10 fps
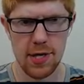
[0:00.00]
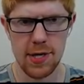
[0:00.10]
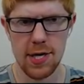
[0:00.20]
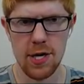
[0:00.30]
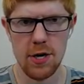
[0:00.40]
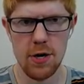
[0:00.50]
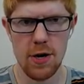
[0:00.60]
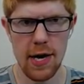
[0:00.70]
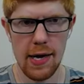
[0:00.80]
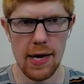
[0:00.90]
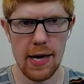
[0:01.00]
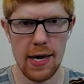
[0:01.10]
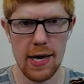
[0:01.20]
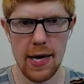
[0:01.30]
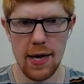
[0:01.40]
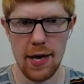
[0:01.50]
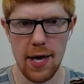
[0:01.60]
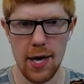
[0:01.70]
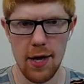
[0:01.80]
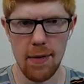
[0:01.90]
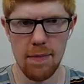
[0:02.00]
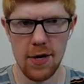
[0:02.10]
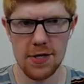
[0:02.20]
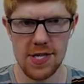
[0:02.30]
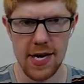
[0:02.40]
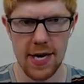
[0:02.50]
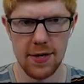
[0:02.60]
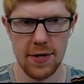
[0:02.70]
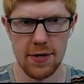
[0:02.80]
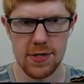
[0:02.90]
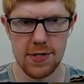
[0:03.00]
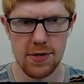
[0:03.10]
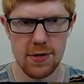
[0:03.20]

Here I am. There's the island.